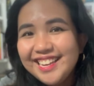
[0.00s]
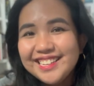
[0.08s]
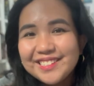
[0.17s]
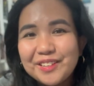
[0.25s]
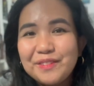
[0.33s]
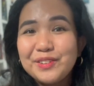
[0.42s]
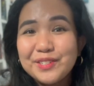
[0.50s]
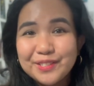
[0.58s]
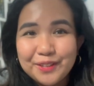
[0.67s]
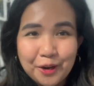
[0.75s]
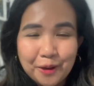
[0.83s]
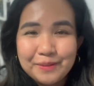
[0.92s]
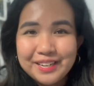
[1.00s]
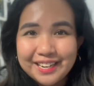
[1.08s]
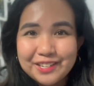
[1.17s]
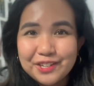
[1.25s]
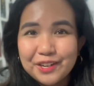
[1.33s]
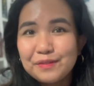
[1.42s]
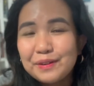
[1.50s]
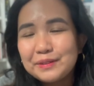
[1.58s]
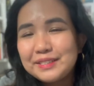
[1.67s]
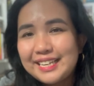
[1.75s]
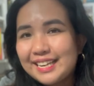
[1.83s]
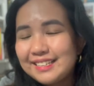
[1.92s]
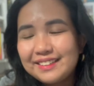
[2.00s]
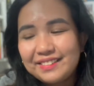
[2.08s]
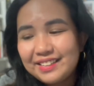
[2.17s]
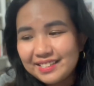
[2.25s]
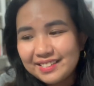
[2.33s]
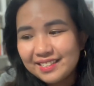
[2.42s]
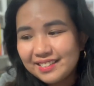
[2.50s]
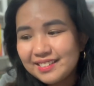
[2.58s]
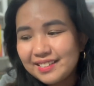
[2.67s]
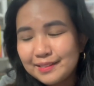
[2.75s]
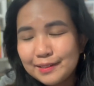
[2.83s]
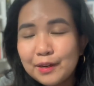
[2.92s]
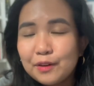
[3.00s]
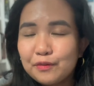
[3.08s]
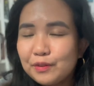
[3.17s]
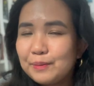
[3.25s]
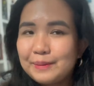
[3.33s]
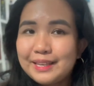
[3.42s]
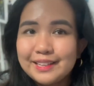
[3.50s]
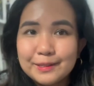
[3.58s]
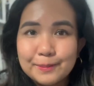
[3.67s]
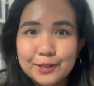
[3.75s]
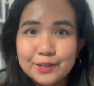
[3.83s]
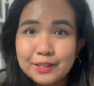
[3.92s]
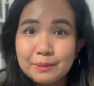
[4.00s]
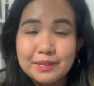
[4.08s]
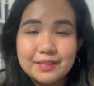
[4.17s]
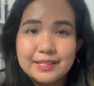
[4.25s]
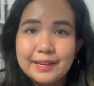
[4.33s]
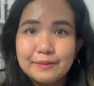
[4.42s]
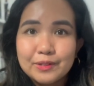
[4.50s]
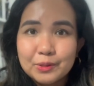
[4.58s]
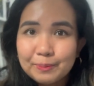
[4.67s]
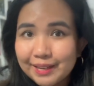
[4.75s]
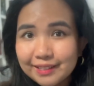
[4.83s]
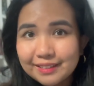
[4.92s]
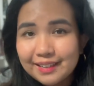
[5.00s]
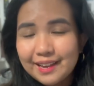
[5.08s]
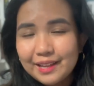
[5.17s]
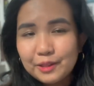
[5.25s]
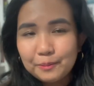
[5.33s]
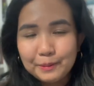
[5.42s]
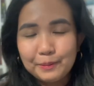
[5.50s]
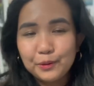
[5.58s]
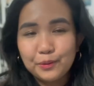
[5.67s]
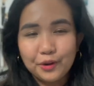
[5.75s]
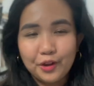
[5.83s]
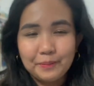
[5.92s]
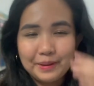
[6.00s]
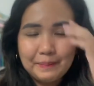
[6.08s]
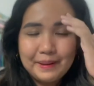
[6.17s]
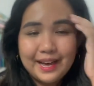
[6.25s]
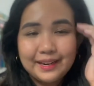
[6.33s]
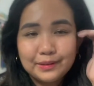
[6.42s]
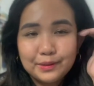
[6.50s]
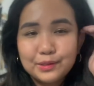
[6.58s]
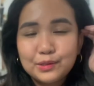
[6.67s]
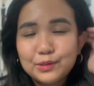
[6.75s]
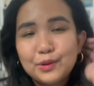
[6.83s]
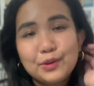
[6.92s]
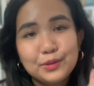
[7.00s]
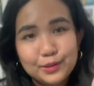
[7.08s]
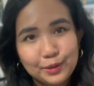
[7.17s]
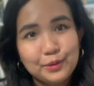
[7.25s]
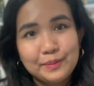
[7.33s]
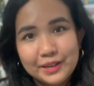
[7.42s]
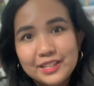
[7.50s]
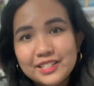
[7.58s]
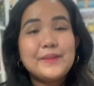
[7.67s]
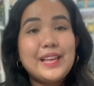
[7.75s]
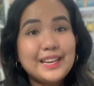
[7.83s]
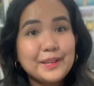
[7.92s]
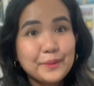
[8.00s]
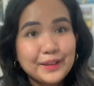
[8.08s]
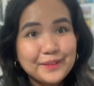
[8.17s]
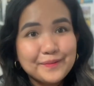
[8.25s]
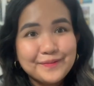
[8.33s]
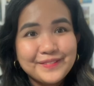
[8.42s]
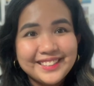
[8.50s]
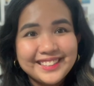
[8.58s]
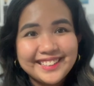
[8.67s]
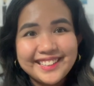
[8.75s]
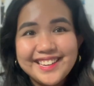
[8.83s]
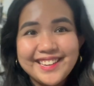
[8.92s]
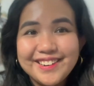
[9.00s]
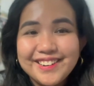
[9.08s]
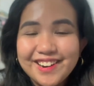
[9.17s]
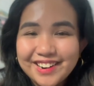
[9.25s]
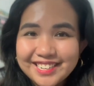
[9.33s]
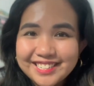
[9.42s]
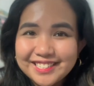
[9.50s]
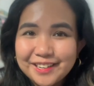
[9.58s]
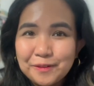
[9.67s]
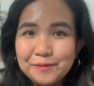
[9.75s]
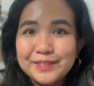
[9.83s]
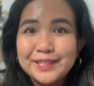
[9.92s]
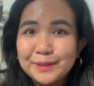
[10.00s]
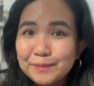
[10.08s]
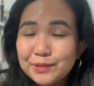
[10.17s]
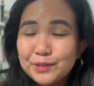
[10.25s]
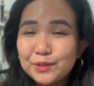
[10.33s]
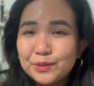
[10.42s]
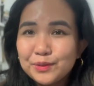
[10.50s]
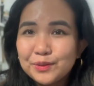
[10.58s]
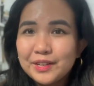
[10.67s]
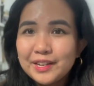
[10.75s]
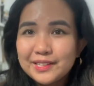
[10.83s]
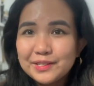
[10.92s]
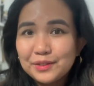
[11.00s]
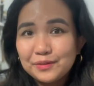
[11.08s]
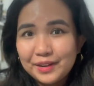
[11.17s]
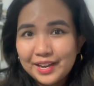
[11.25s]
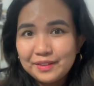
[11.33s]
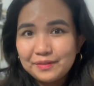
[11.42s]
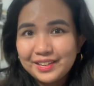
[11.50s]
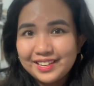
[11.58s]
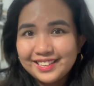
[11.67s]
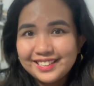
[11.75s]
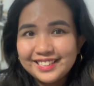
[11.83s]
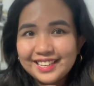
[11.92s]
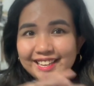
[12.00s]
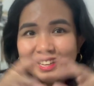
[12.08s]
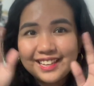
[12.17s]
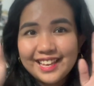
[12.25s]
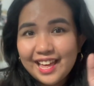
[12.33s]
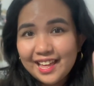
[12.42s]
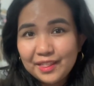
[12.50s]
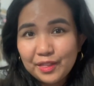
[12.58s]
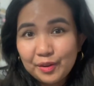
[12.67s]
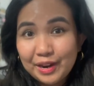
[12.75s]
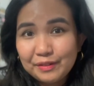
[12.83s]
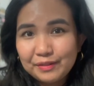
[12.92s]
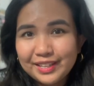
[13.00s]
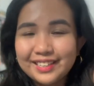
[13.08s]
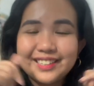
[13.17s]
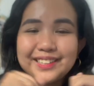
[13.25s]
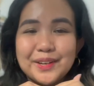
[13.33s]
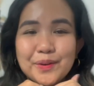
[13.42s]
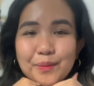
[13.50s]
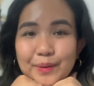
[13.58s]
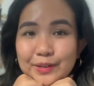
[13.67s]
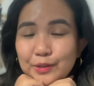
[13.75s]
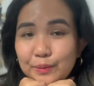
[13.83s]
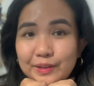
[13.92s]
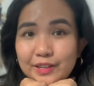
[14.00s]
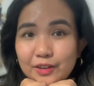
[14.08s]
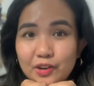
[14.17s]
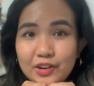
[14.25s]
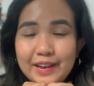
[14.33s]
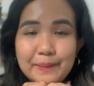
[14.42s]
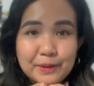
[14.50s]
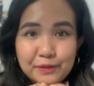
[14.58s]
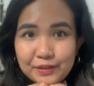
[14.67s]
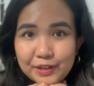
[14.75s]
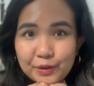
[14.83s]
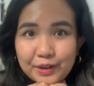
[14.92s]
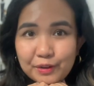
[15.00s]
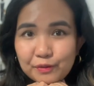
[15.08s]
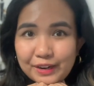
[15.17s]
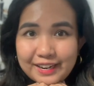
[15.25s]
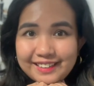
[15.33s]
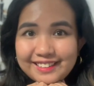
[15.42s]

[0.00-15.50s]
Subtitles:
So even just the nomination of outstanding thesis is enough for me, especially because I respect the people who are on my panel so, so much. Anyway, here are some tips to surviving and thriving when doing your MFA creative writing